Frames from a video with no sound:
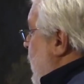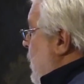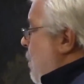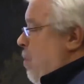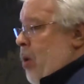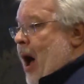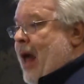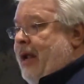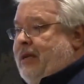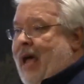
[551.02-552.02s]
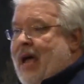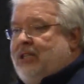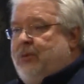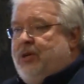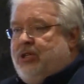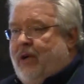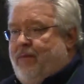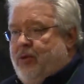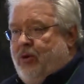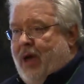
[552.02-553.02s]
The product has to be
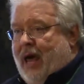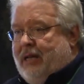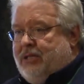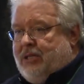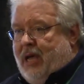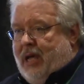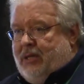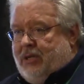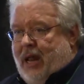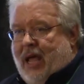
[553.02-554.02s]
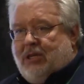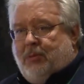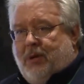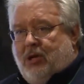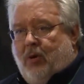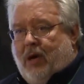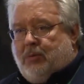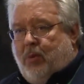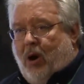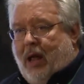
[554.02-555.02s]
shipped from the United States. It has to be
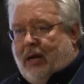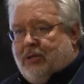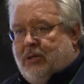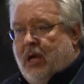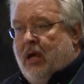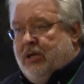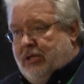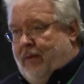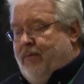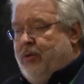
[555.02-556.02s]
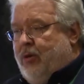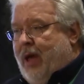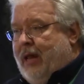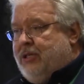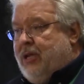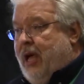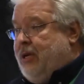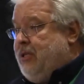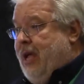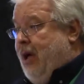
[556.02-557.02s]
U.S. products shipped from the United
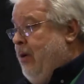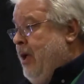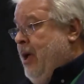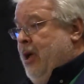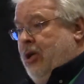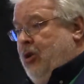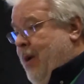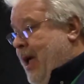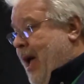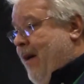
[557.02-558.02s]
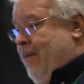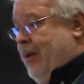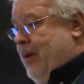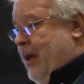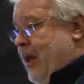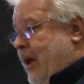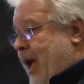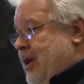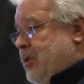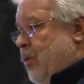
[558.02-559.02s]
States. Now, you may have, in the
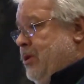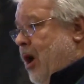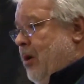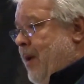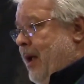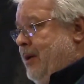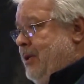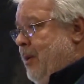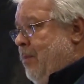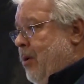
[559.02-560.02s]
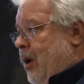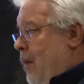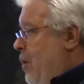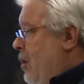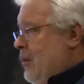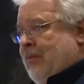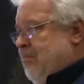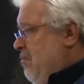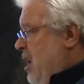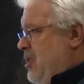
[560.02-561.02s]
case that we're talking about, timber, lumber,
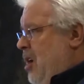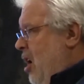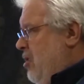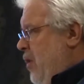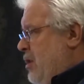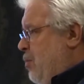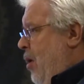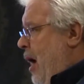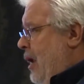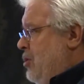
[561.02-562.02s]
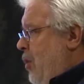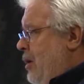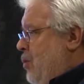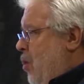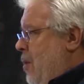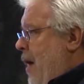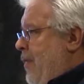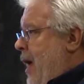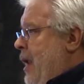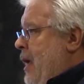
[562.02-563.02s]
it's all U.S. products. We don't have to worry about
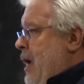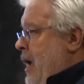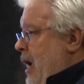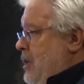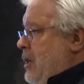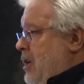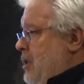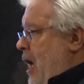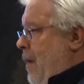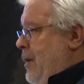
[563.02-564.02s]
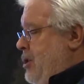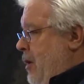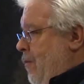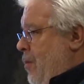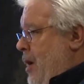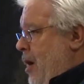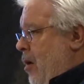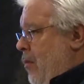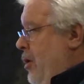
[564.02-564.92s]
that. It's just got to be shipped from here.